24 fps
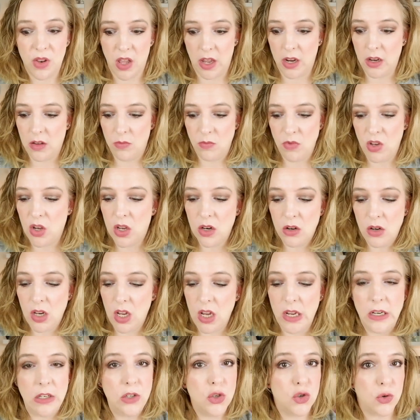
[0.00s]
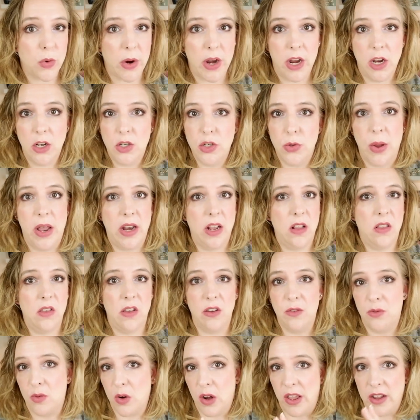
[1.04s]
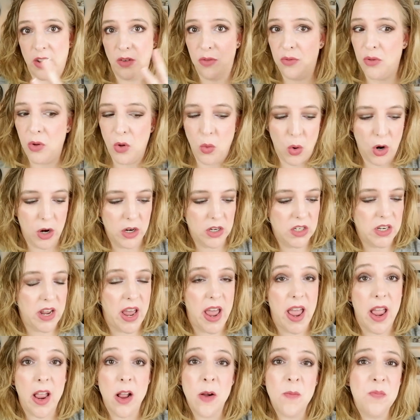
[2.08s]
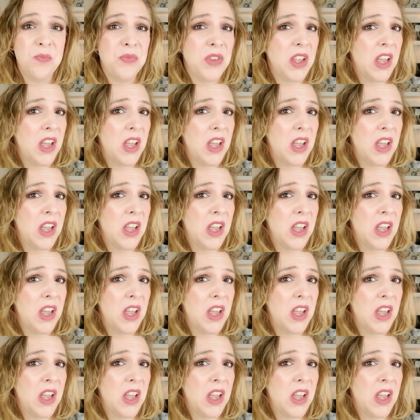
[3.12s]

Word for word: Like, you can eat, drink, do anything for like a full work day.